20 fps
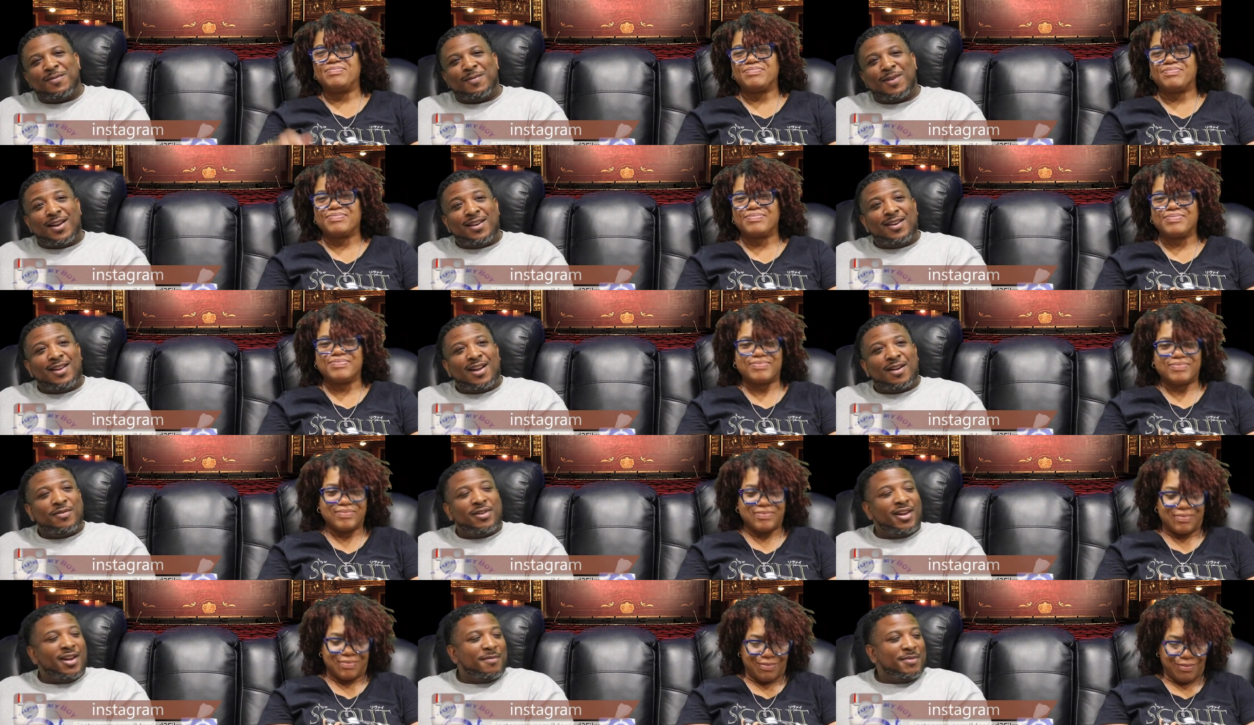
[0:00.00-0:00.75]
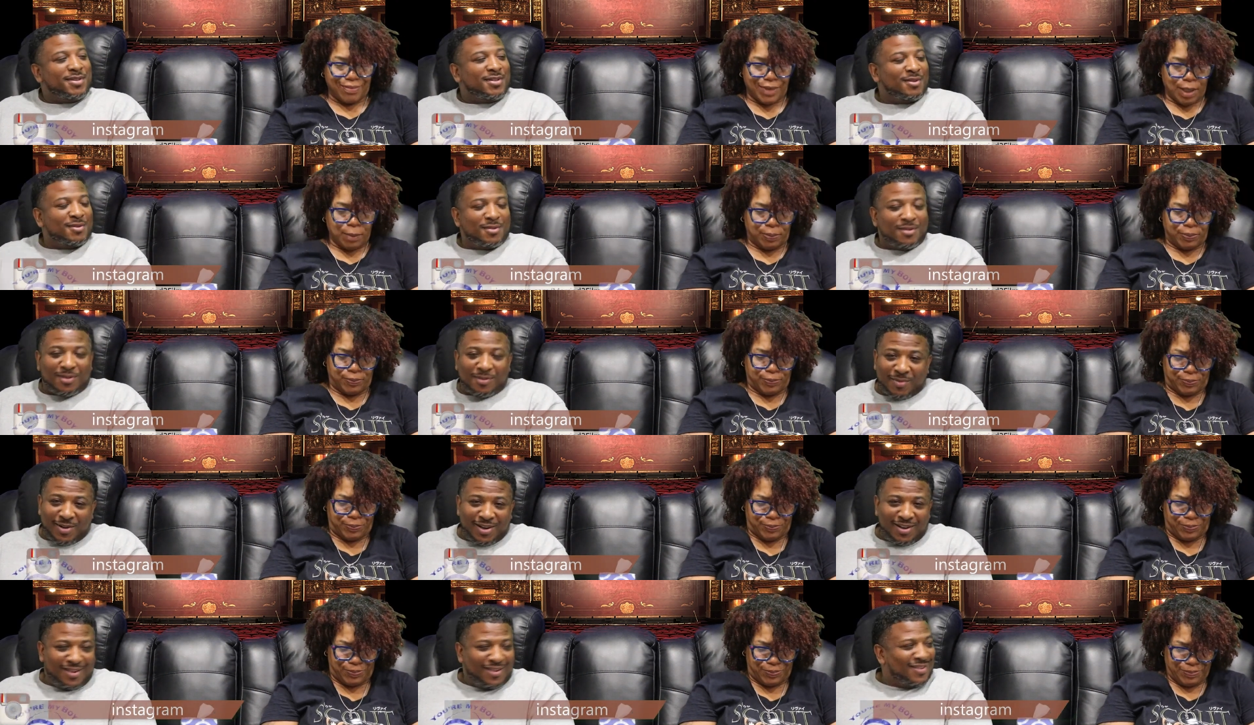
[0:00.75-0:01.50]
Speaker 1: Right now, we're episode
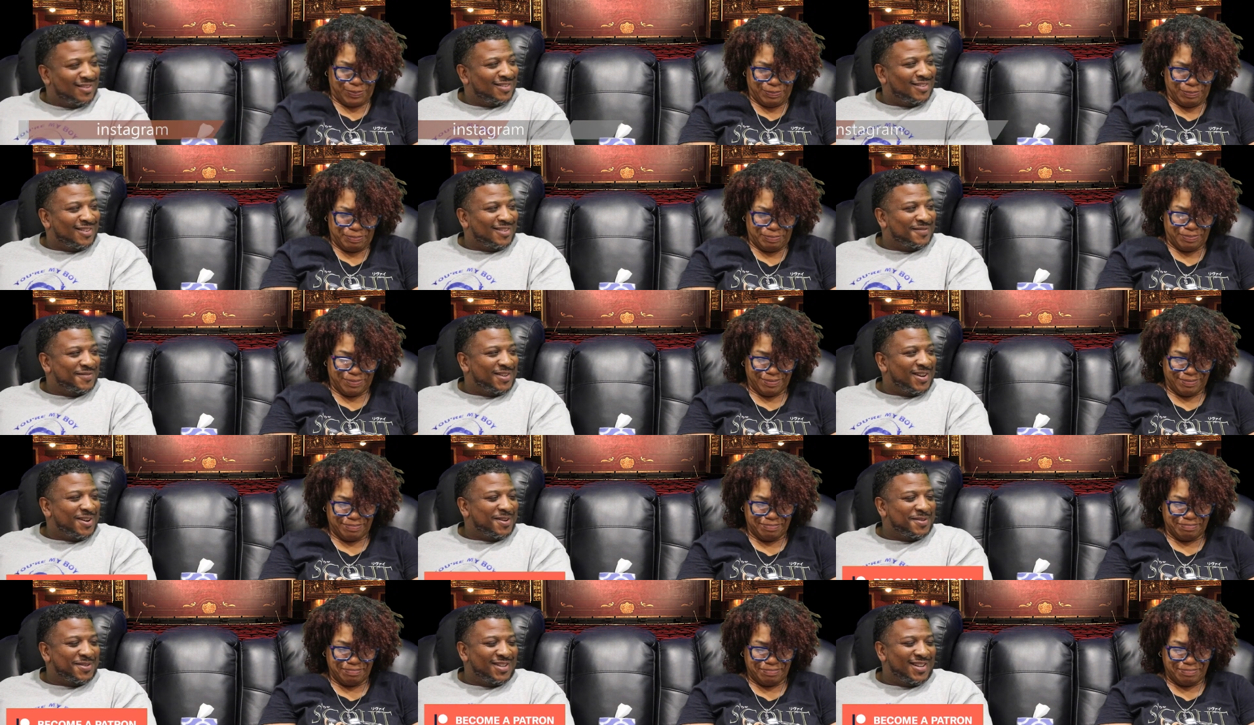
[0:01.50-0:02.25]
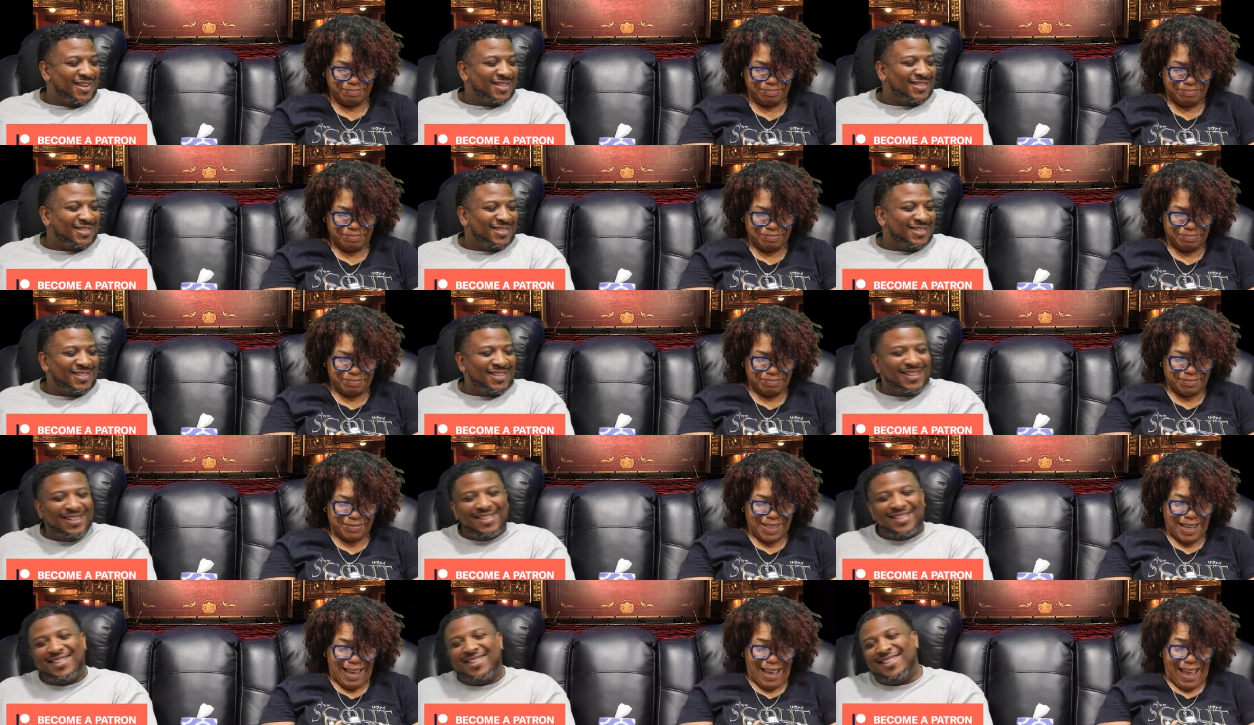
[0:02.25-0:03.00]
three of Daryl Dixon.
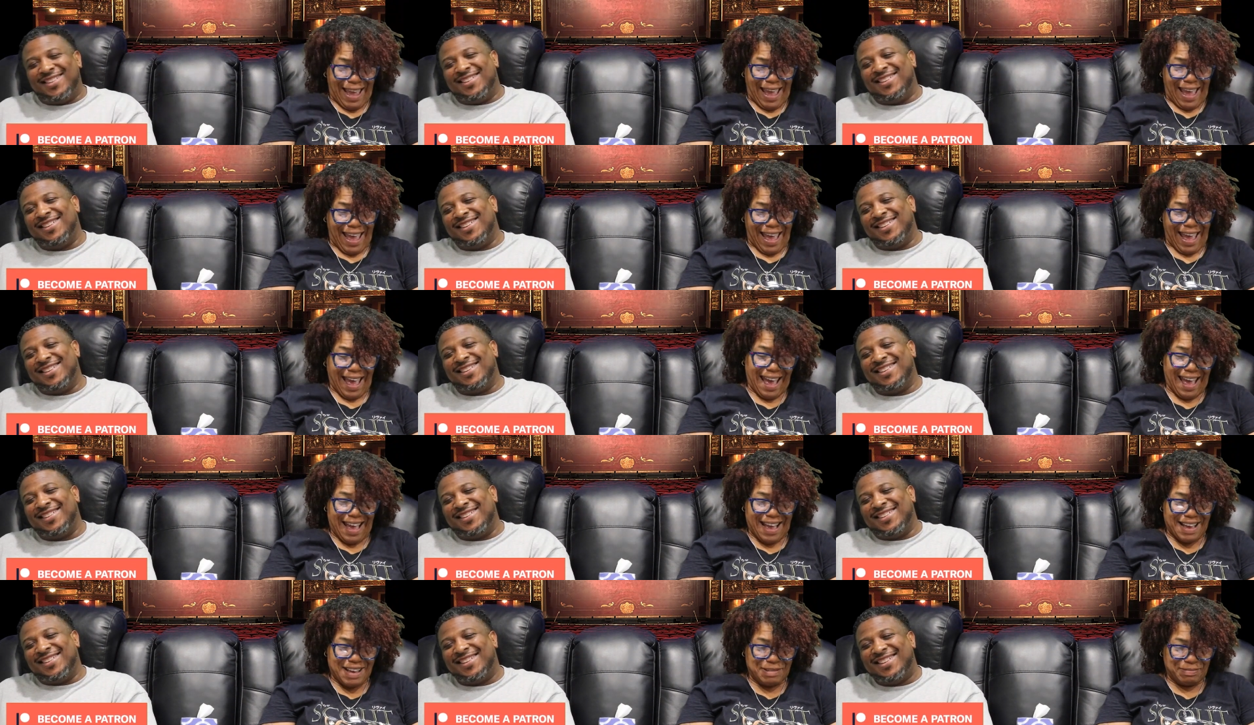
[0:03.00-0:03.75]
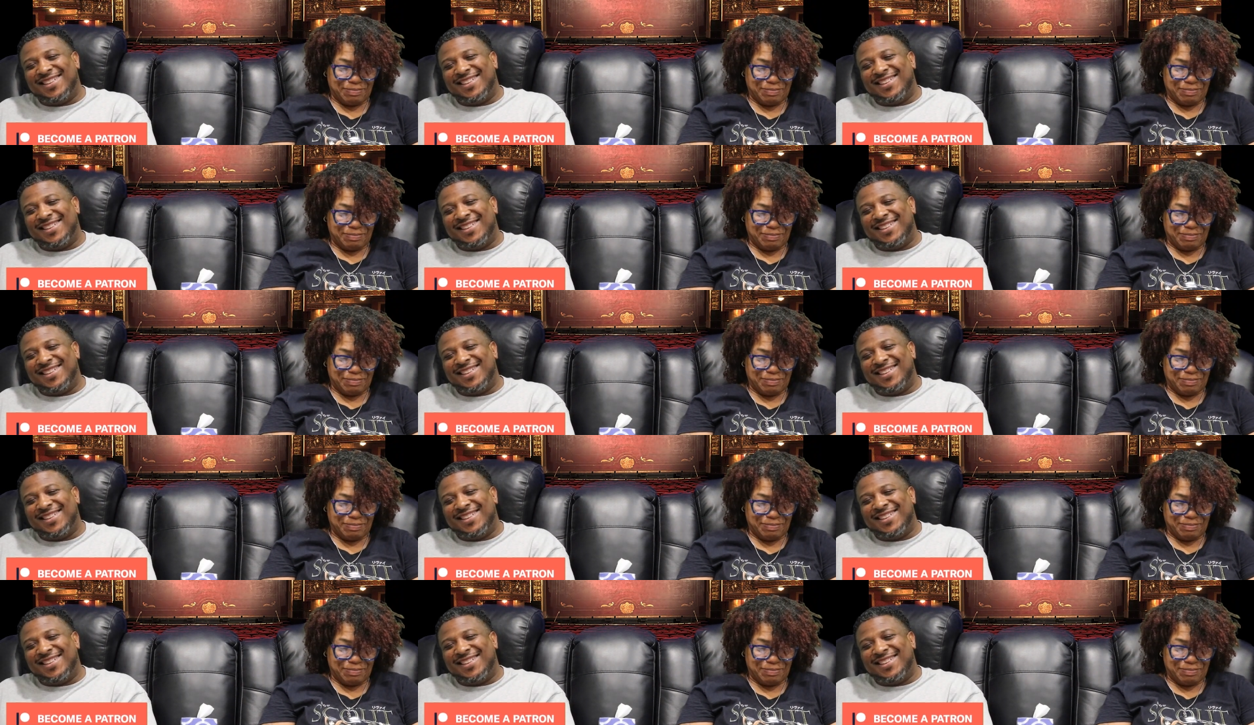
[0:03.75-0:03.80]
hey.